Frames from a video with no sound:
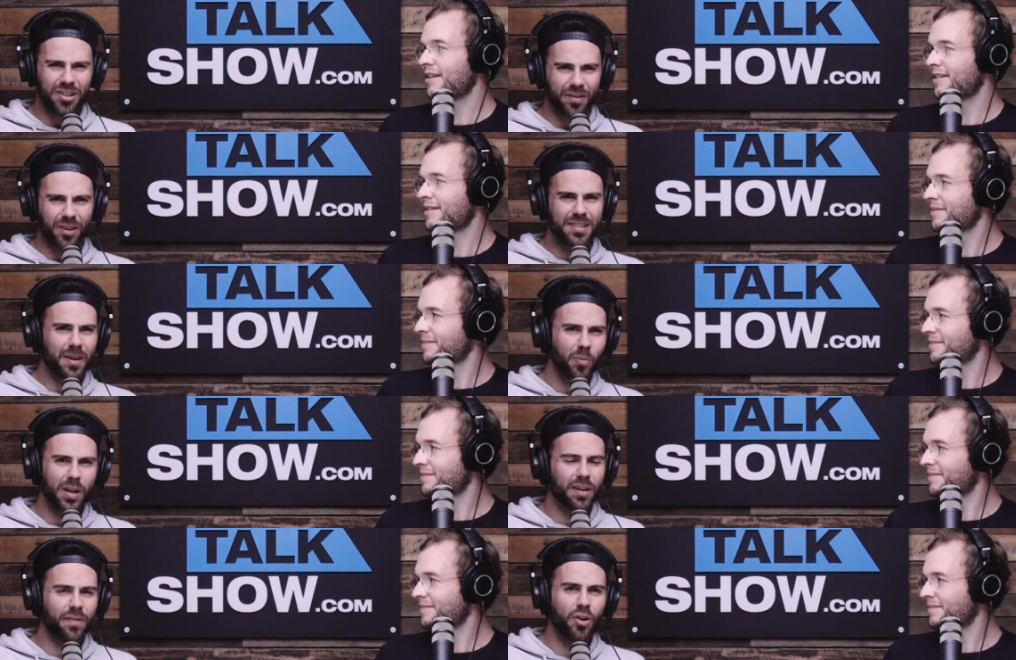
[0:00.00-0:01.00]
Speaker 1: You've got some
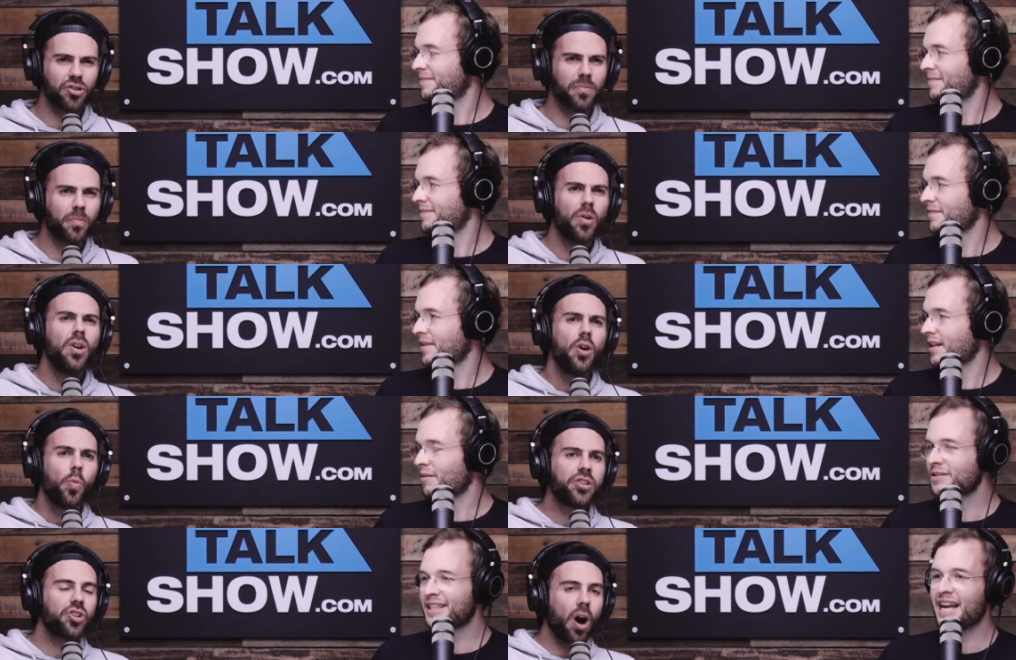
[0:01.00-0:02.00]
weird aversion.
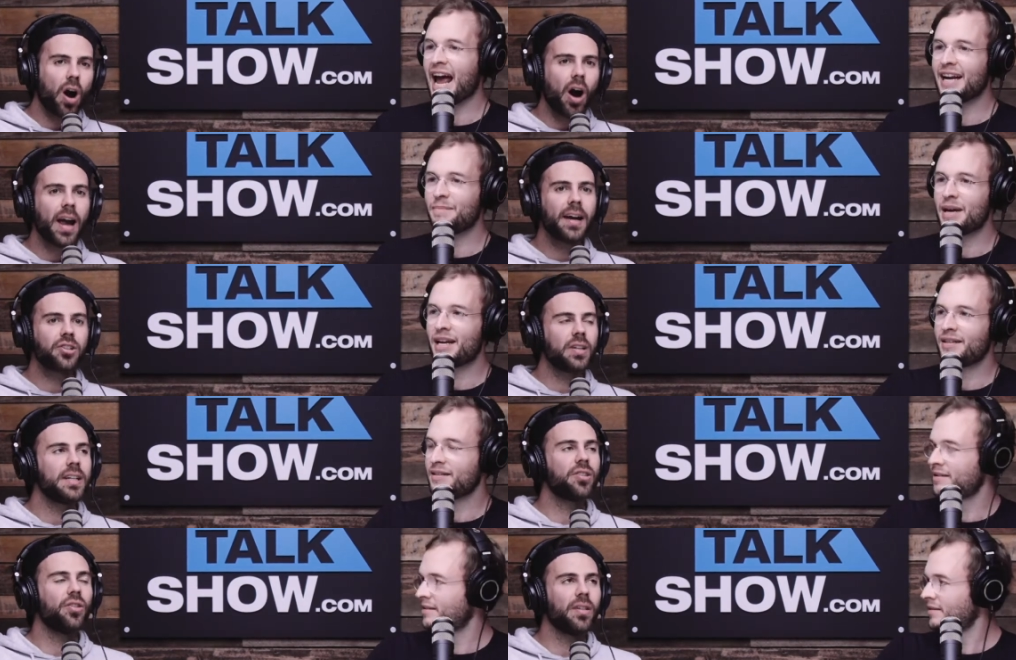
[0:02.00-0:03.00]
Which
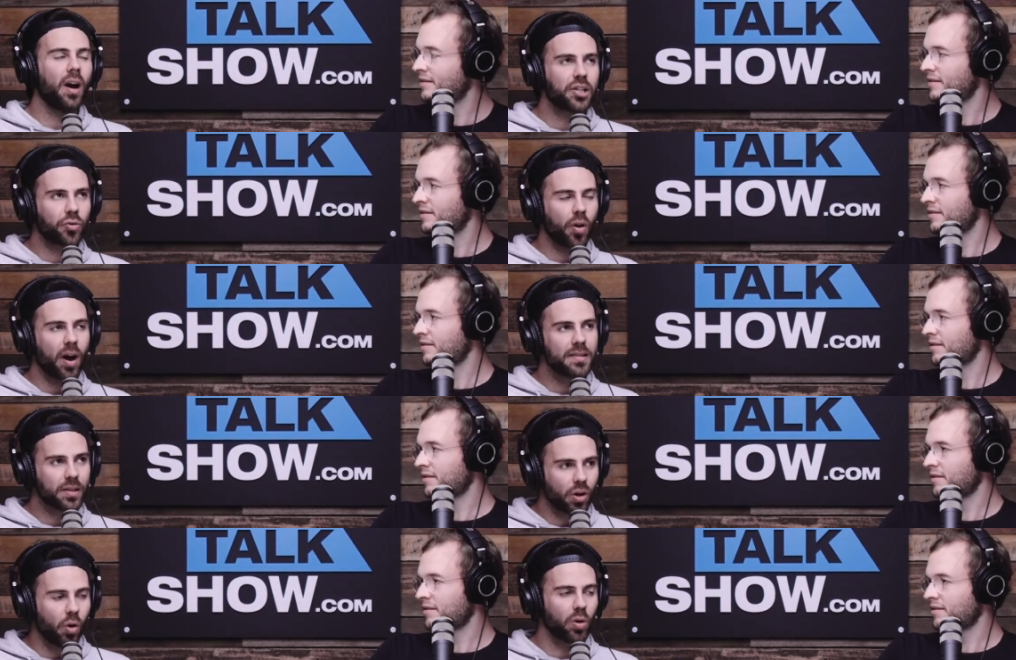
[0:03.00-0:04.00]
I tried to
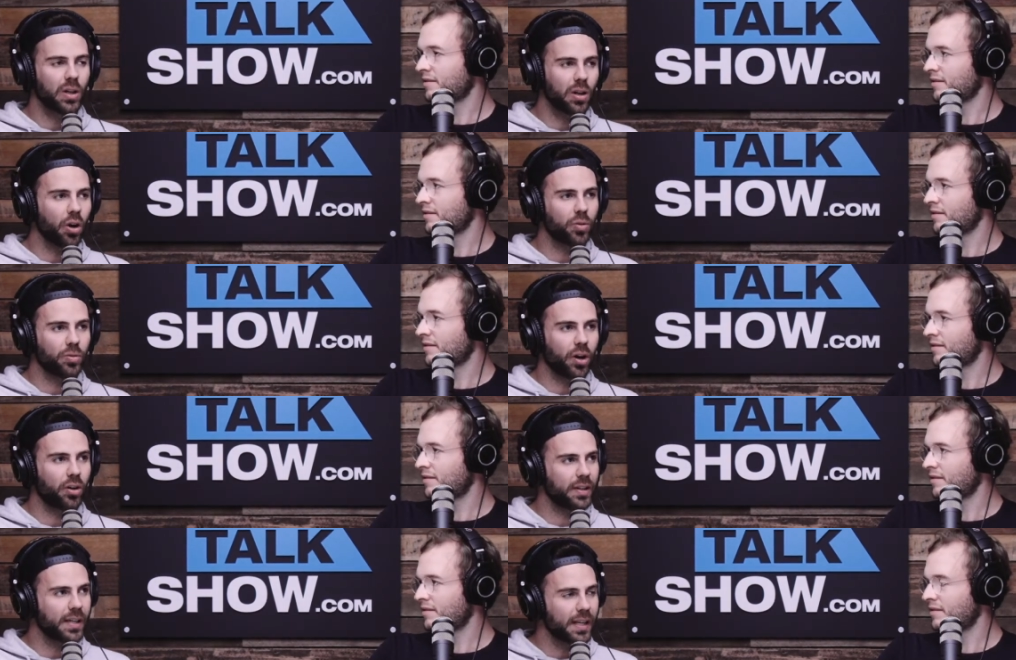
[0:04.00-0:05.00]
call a local
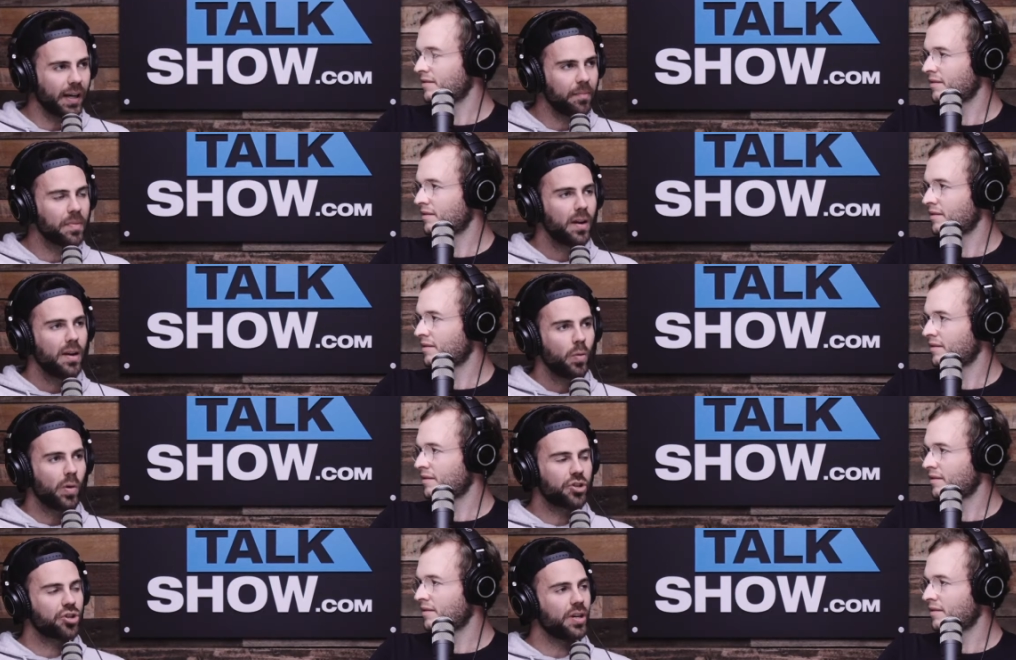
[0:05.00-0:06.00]
doctor here,
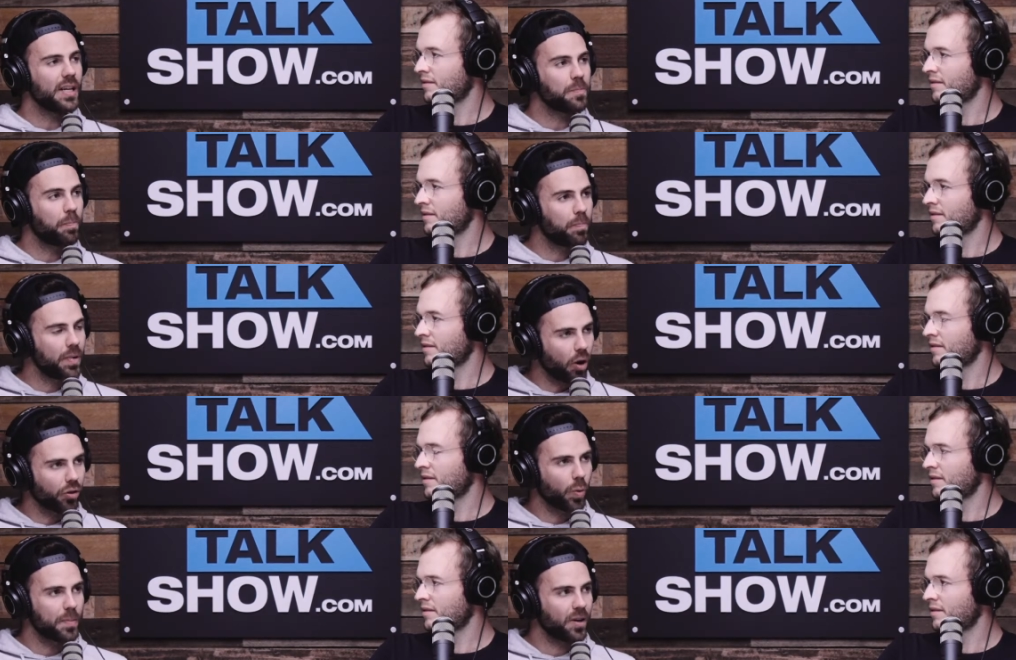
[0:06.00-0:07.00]
which is on
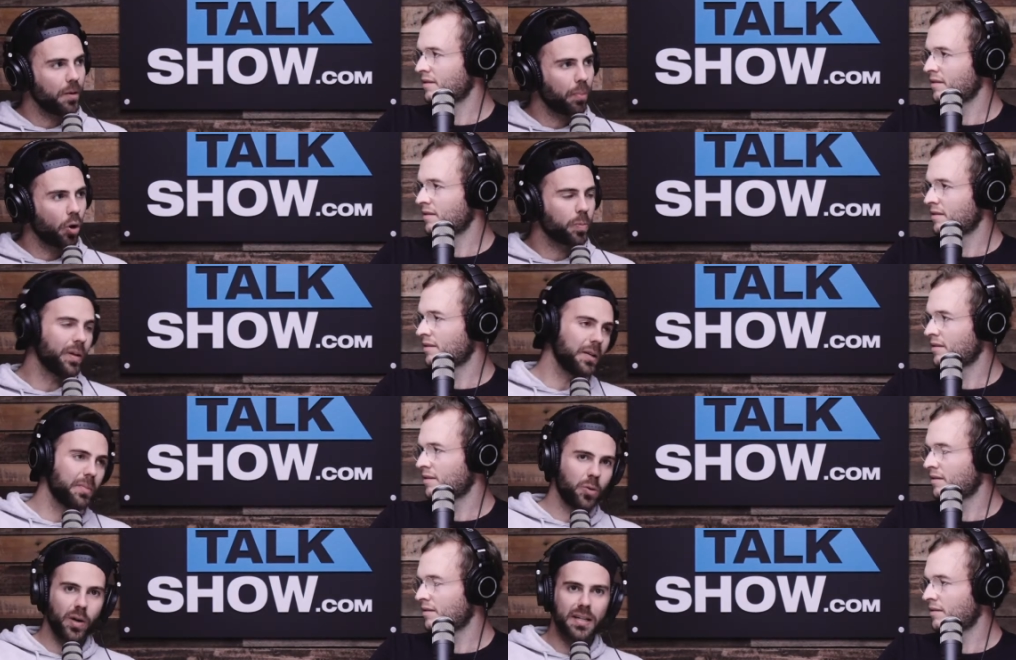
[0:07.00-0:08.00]
the website, bulk billing
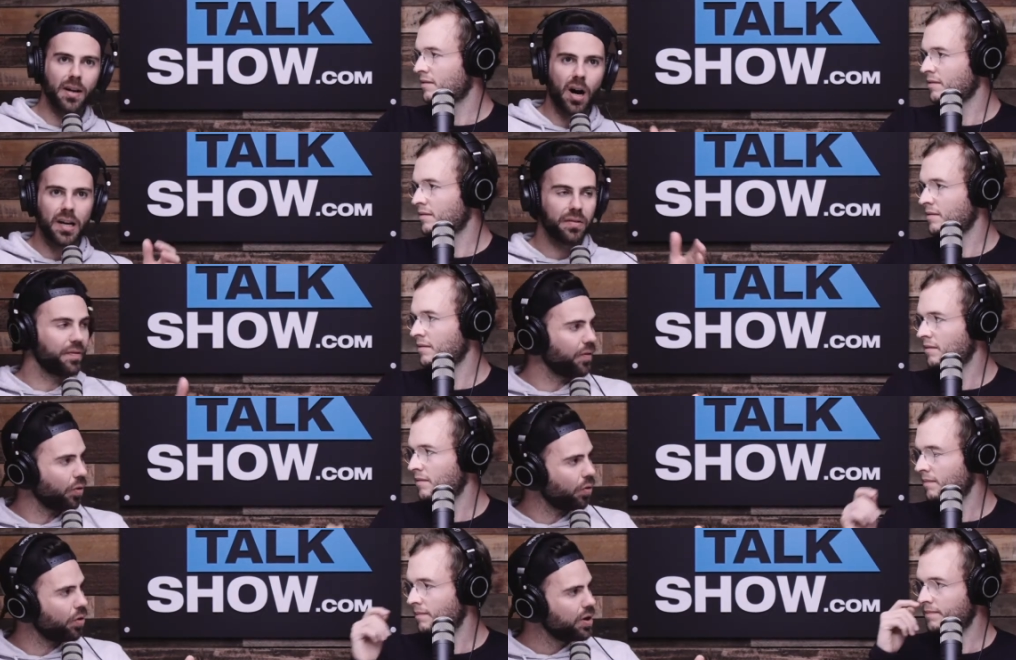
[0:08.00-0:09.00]
between 9 and
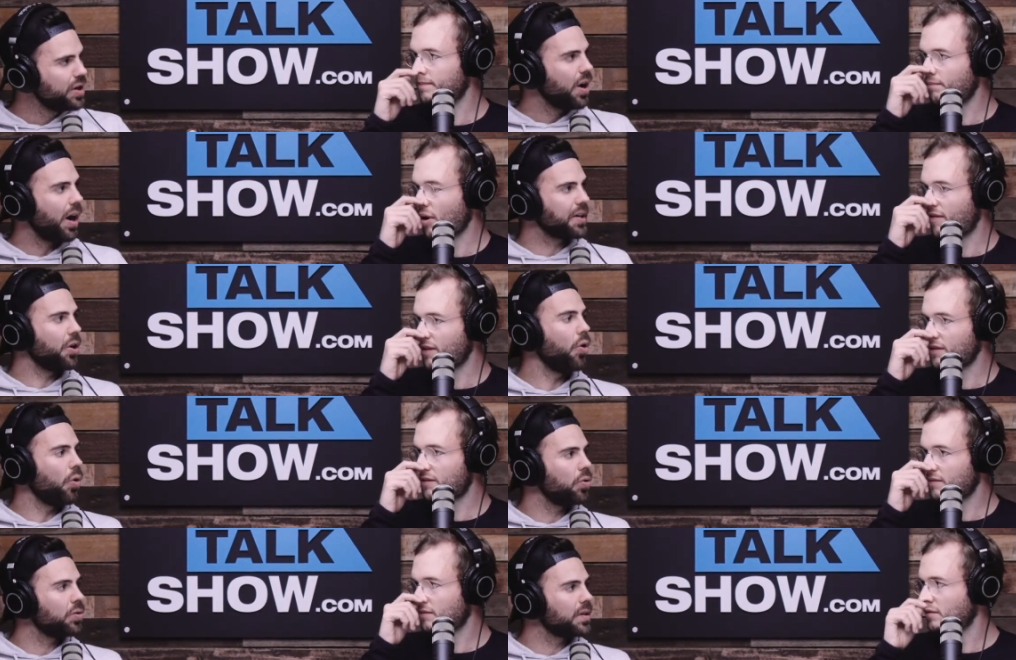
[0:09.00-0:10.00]
4. I
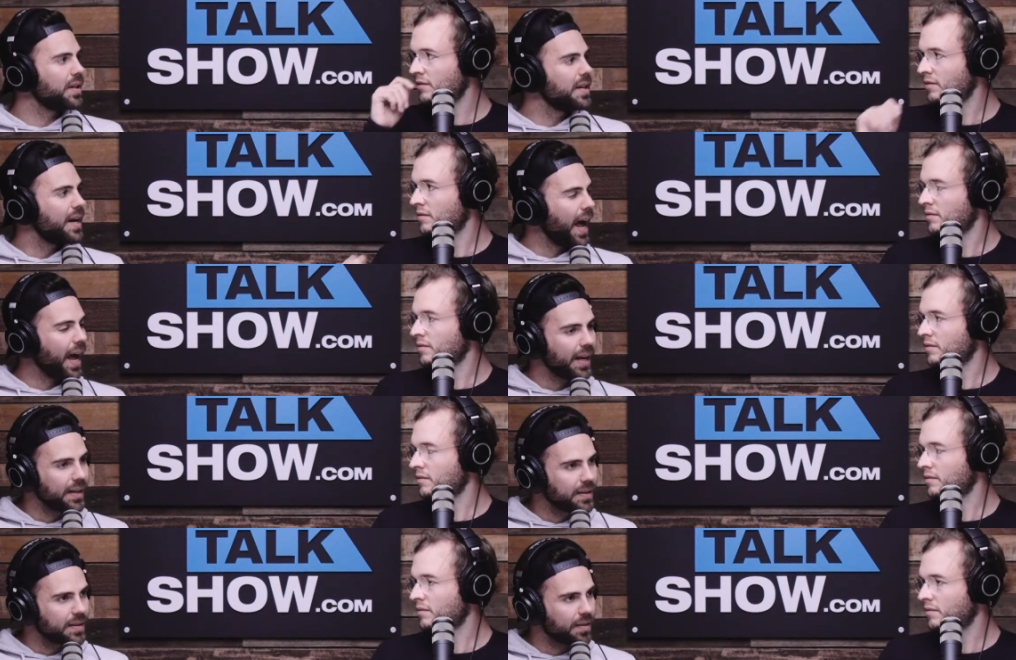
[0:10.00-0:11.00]
called
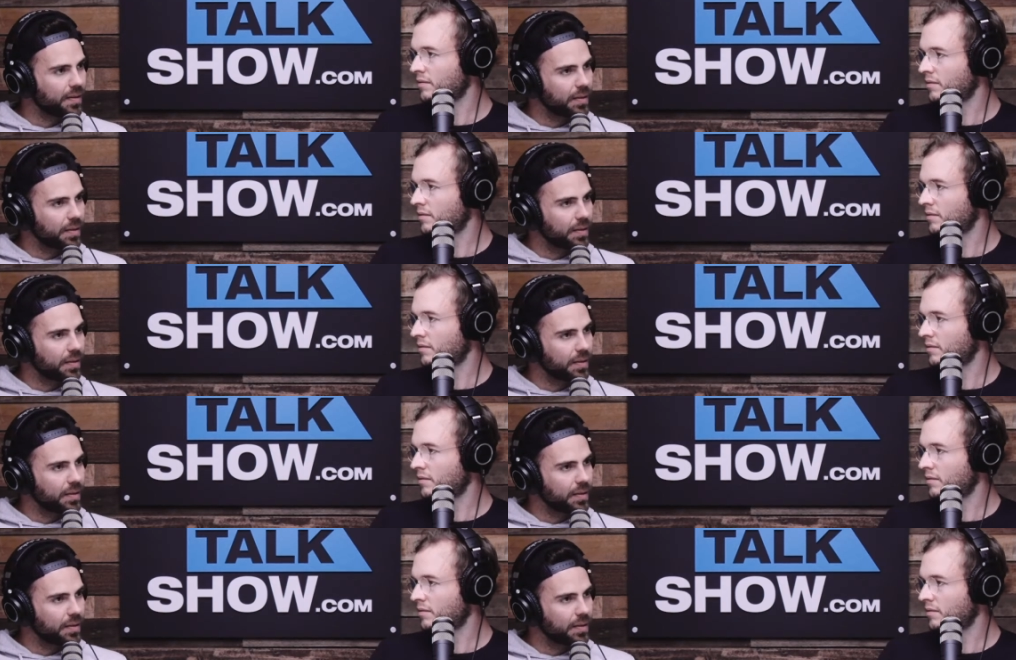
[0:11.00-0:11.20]
and